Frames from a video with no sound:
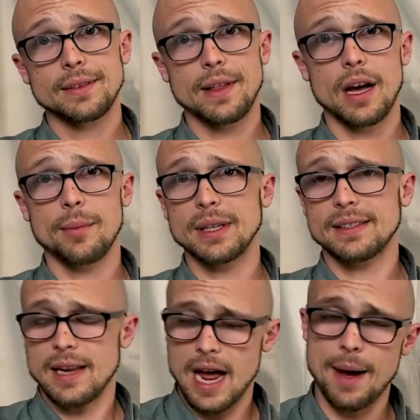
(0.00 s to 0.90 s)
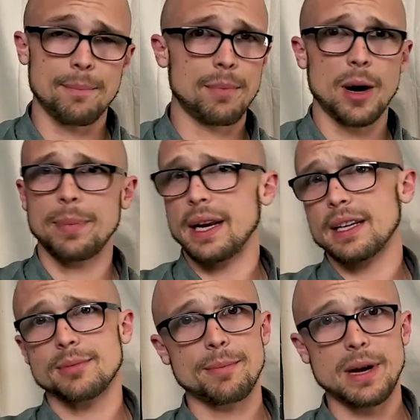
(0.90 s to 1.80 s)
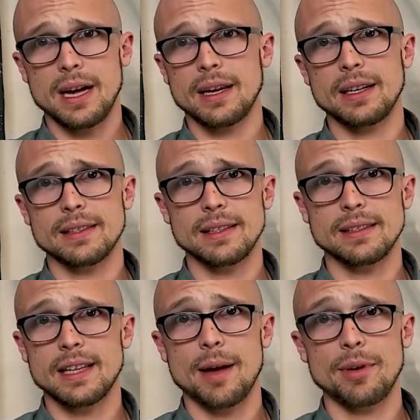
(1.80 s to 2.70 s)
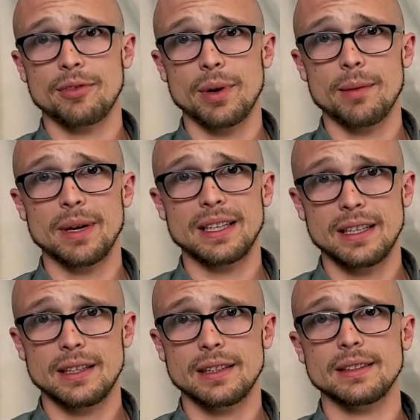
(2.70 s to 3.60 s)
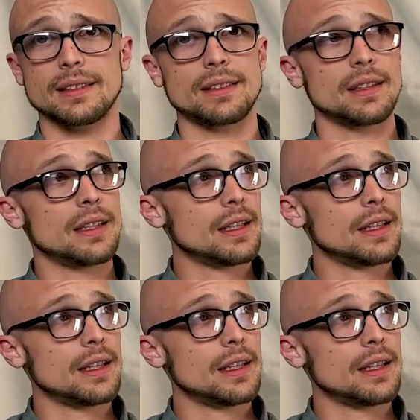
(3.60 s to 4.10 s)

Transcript: And it's not bumping against my pocket. It's not stopping me from getting my keys.